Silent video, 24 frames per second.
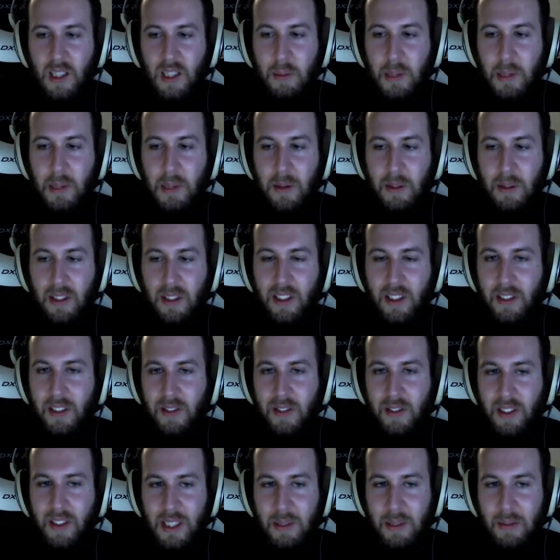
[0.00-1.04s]
going to be able to
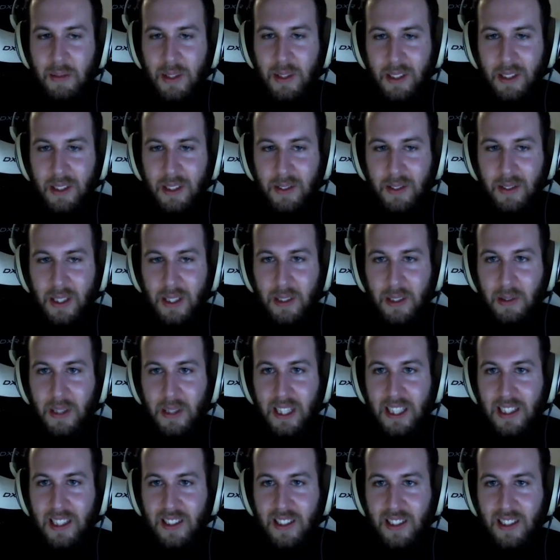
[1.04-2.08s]
defend himself right
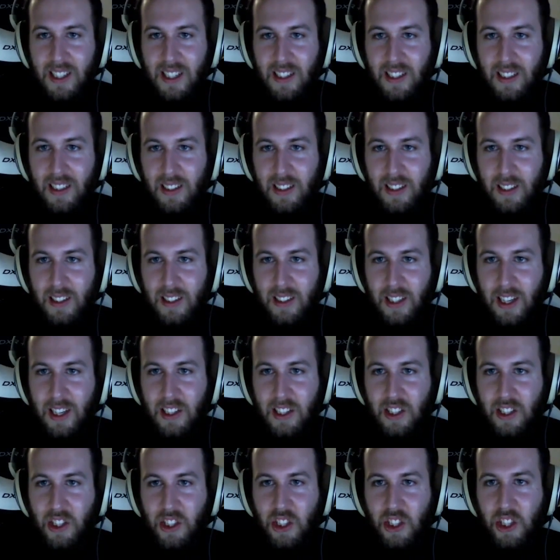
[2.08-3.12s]
away. He's like got
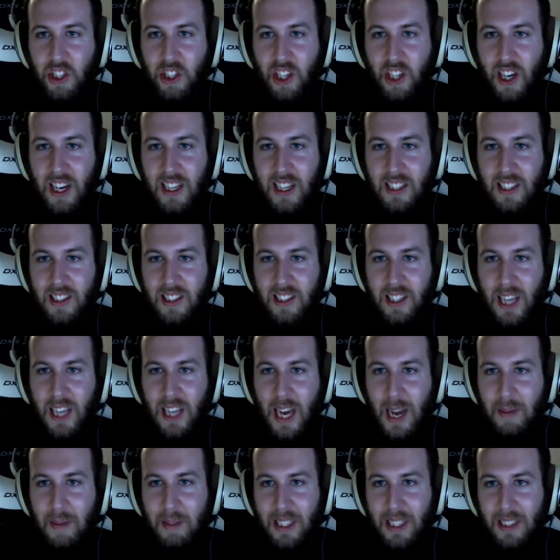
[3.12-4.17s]
shot and
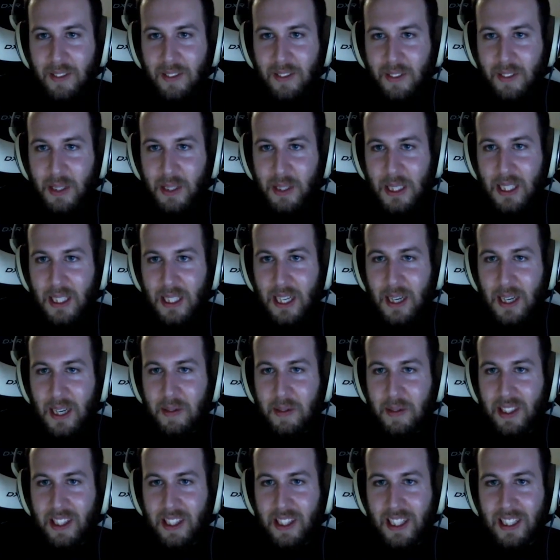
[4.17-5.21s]
stabbed like 40
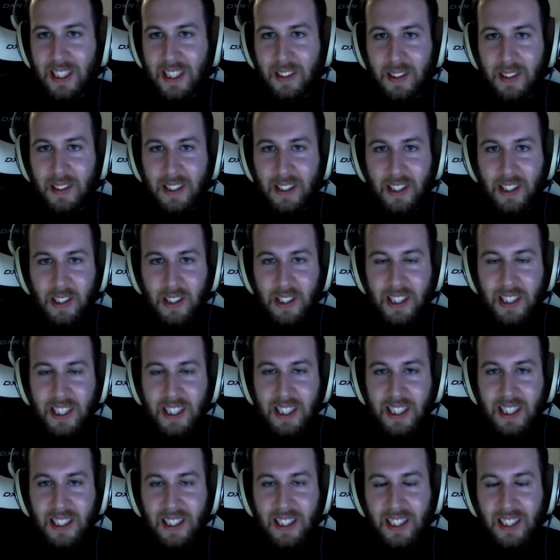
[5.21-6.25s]
times like currently.